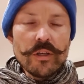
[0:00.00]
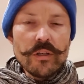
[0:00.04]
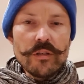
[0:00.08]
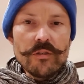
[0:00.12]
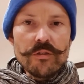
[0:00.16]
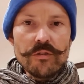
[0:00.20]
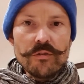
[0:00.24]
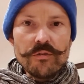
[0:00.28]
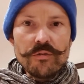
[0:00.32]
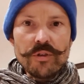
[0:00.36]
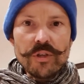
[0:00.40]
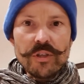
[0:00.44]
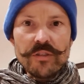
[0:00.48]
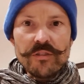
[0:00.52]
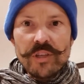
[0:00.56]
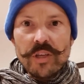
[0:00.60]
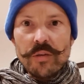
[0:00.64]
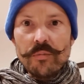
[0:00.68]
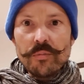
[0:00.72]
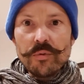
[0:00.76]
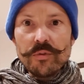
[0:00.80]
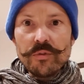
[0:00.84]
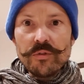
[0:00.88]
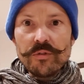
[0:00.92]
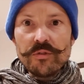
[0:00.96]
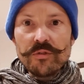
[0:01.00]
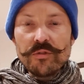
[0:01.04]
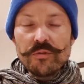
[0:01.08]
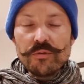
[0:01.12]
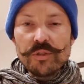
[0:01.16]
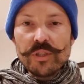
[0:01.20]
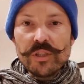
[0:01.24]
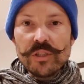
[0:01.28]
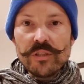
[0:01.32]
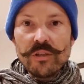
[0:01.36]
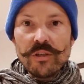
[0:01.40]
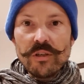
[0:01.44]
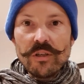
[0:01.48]
So for example, the
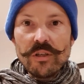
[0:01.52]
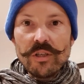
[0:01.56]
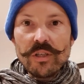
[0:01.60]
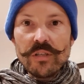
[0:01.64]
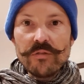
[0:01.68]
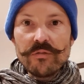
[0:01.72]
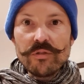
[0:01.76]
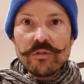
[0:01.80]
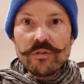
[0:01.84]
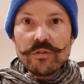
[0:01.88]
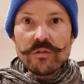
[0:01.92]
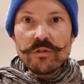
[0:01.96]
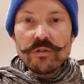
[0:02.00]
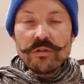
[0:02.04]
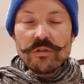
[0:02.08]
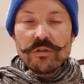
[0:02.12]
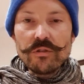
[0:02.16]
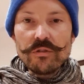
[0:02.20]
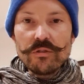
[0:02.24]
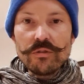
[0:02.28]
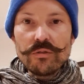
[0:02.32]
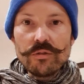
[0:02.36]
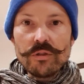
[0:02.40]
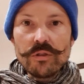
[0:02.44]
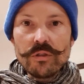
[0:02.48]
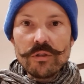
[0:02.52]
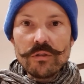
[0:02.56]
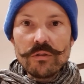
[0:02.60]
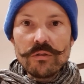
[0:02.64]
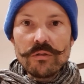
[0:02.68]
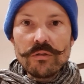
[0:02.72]
street I live on during